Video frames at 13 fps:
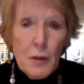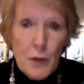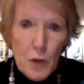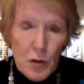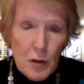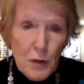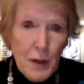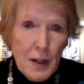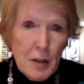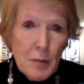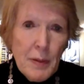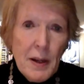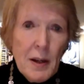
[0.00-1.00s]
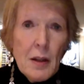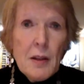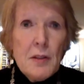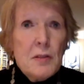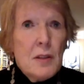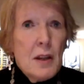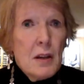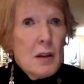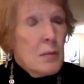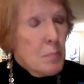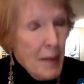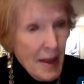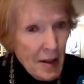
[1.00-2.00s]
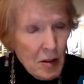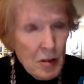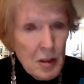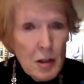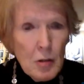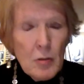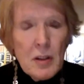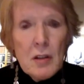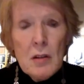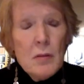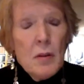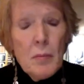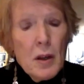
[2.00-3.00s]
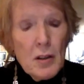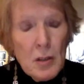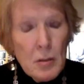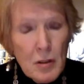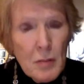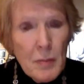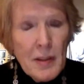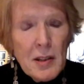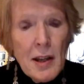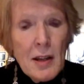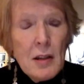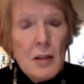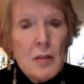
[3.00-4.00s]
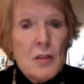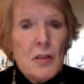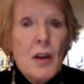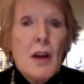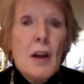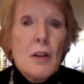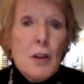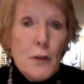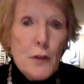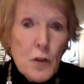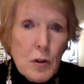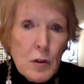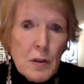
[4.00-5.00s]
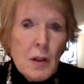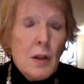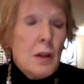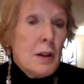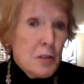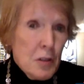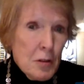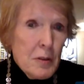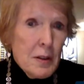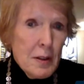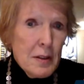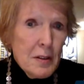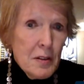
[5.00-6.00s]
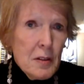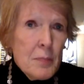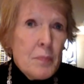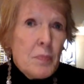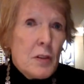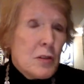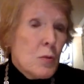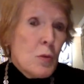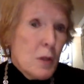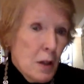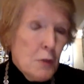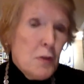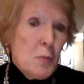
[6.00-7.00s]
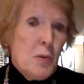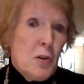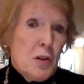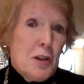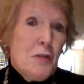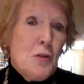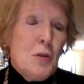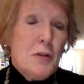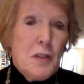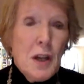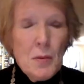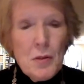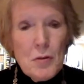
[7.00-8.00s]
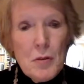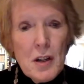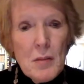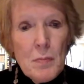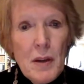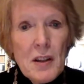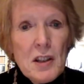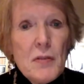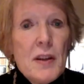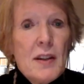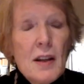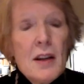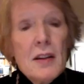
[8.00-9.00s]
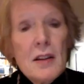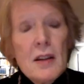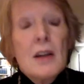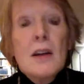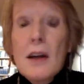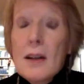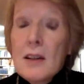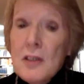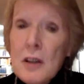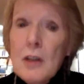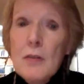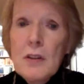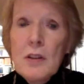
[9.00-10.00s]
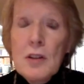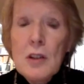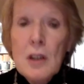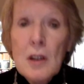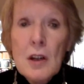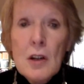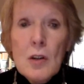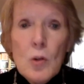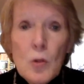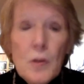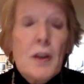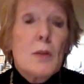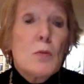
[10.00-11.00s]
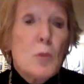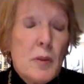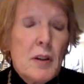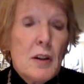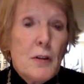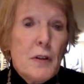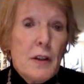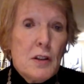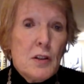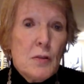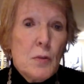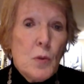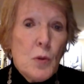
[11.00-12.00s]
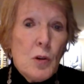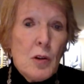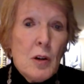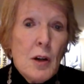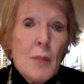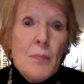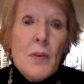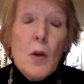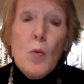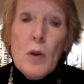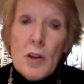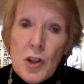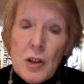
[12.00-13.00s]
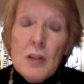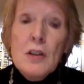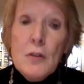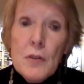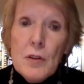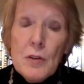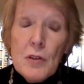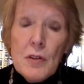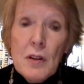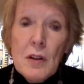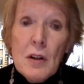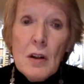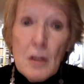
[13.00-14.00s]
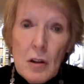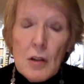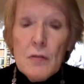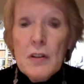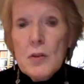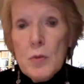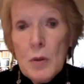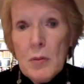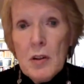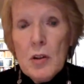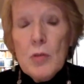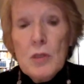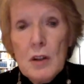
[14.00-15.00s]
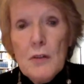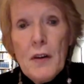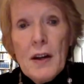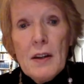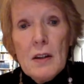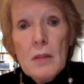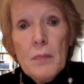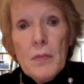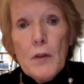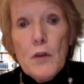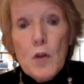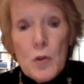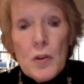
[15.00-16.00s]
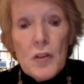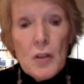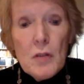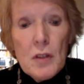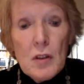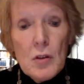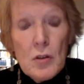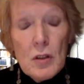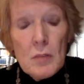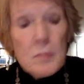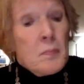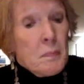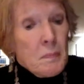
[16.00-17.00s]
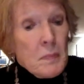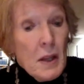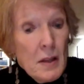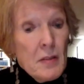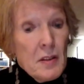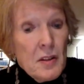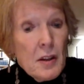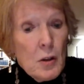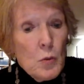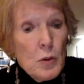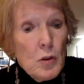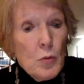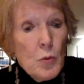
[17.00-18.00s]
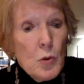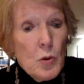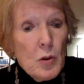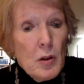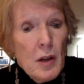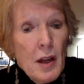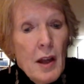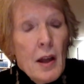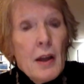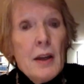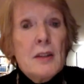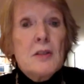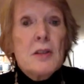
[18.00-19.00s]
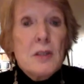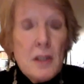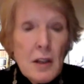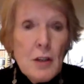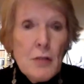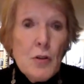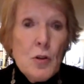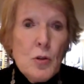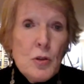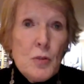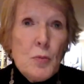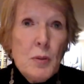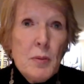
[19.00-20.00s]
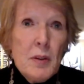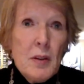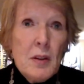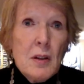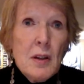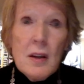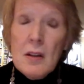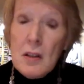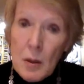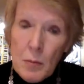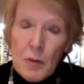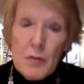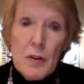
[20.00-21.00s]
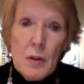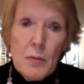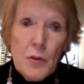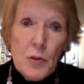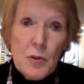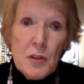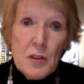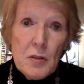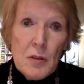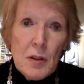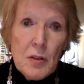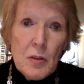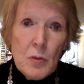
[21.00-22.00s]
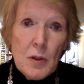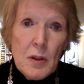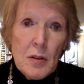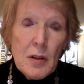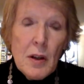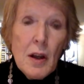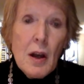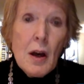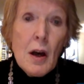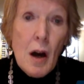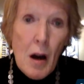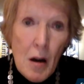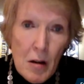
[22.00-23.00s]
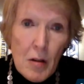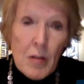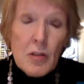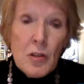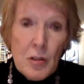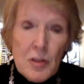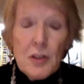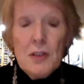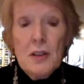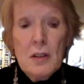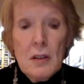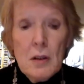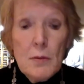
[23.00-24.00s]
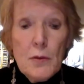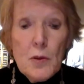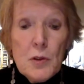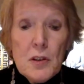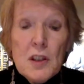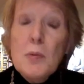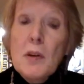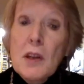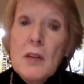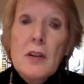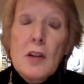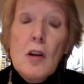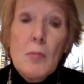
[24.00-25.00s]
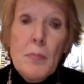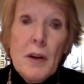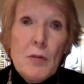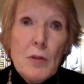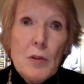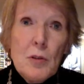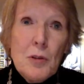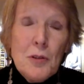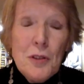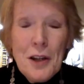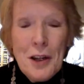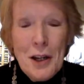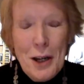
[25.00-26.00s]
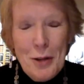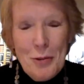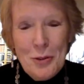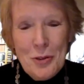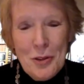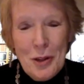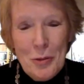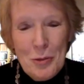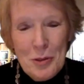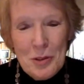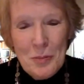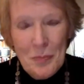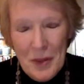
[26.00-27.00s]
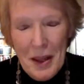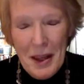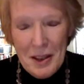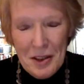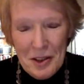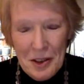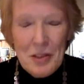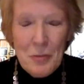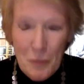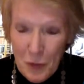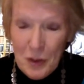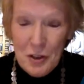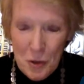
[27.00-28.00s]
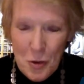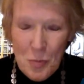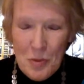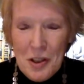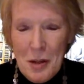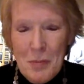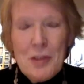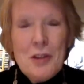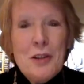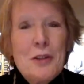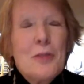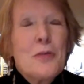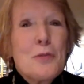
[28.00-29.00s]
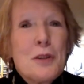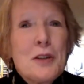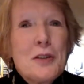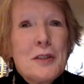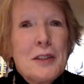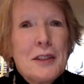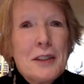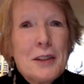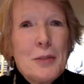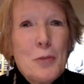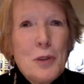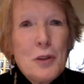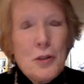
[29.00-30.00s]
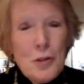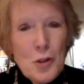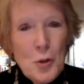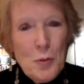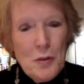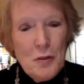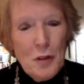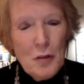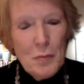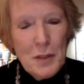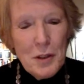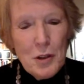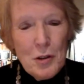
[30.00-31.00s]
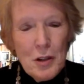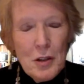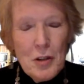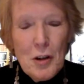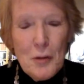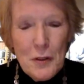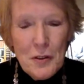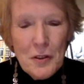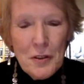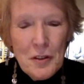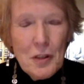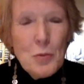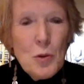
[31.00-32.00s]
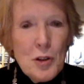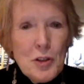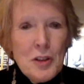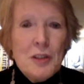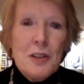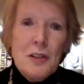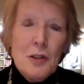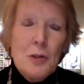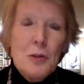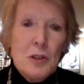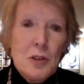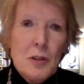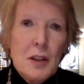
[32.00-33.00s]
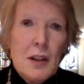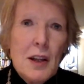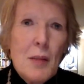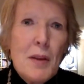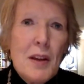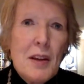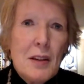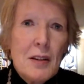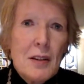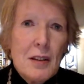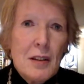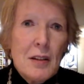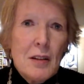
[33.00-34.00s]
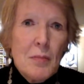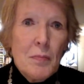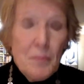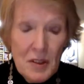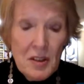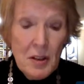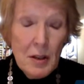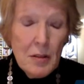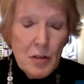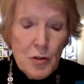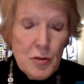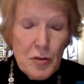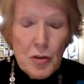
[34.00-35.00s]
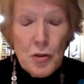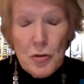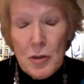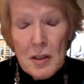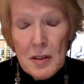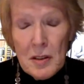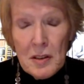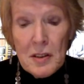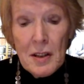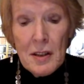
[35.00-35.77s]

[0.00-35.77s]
they fought as fighter pilots. They manned artillery artillery battalions. They fought as guerrillas. There's a wonderful book, if you have time to read it, by Svetlana Alexievich called The Unwomanly Face of War, where she interviews a lot of these women who did fight for the Soviet Union in the Second World War. And today, of course, women in a number of armed forces around the world are not just in the armed forces, but they're in combat roles. I was I was at a Zoom seminar recently with a group of, of mid-career officers in Washington who were doing an MA in, in, in strategic